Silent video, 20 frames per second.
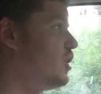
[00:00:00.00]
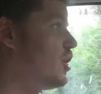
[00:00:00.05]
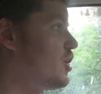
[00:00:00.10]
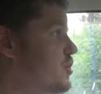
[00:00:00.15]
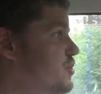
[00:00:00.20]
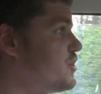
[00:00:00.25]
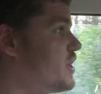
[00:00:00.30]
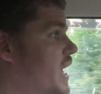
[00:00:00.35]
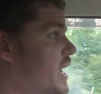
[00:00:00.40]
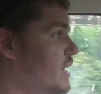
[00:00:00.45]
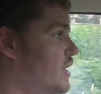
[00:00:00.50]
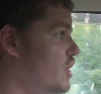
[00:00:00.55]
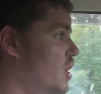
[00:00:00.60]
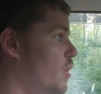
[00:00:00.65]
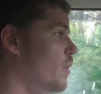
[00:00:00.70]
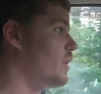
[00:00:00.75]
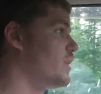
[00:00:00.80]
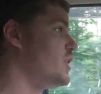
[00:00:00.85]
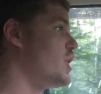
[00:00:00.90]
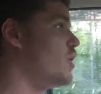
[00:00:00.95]
Looks like
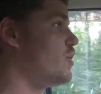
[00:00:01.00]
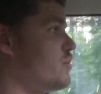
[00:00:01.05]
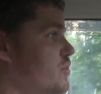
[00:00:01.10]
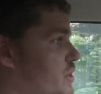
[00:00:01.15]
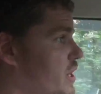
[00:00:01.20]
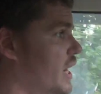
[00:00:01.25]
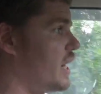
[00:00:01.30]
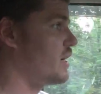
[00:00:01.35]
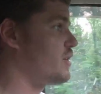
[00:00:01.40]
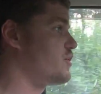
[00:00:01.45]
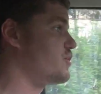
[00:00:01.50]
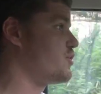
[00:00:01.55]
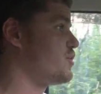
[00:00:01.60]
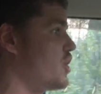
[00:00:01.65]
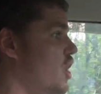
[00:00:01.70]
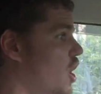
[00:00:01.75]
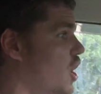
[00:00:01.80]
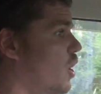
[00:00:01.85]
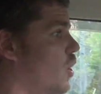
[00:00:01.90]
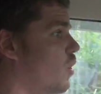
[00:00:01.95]
no one goes there,
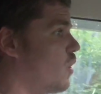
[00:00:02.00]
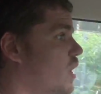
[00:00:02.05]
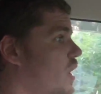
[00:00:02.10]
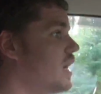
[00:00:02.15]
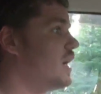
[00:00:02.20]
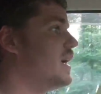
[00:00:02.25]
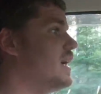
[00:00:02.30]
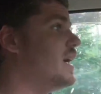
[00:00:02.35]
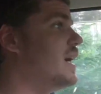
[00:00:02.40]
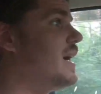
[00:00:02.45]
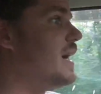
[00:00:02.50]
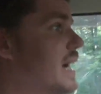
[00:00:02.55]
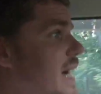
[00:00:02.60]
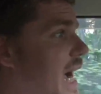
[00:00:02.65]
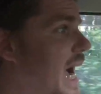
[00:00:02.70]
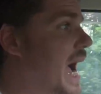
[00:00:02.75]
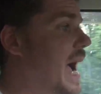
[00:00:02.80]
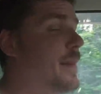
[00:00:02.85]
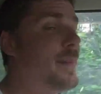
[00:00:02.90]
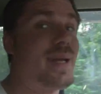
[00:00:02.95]
so
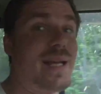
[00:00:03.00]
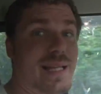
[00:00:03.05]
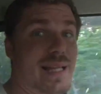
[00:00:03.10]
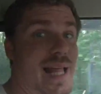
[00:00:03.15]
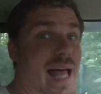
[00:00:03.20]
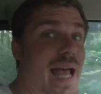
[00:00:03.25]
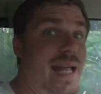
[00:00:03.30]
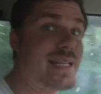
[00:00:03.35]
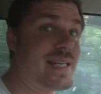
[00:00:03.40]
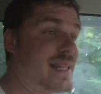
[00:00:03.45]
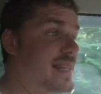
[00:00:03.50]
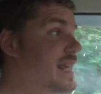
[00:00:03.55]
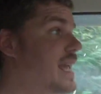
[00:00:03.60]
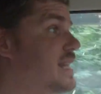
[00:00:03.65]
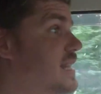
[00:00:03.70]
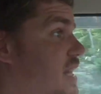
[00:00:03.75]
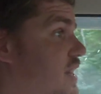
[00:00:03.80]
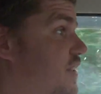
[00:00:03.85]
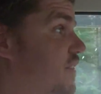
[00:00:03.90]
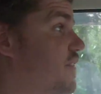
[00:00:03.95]
I'm inclined to
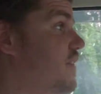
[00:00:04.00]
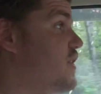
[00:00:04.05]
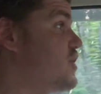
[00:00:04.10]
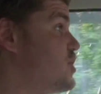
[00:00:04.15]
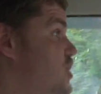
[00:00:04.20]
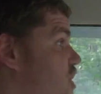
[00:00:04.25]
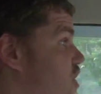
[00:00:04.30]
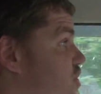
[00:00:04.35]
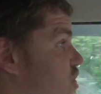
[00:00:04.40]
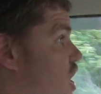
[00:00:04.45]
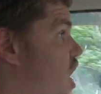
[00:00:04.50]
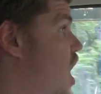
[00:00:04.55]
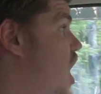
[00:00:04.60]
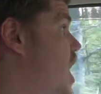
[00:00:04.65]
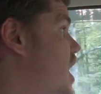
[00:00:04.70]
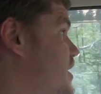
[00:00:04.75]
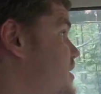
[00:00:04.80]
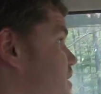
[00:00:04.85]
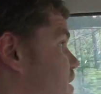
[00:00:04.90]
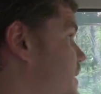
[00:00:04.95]
think that the fishing is
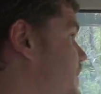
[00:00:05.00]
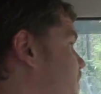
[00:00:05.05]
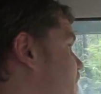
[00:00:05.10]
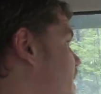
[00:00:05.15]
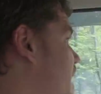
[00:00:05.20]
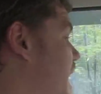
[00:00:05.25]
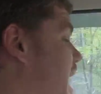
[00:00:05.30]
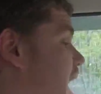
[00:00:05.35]
awesome,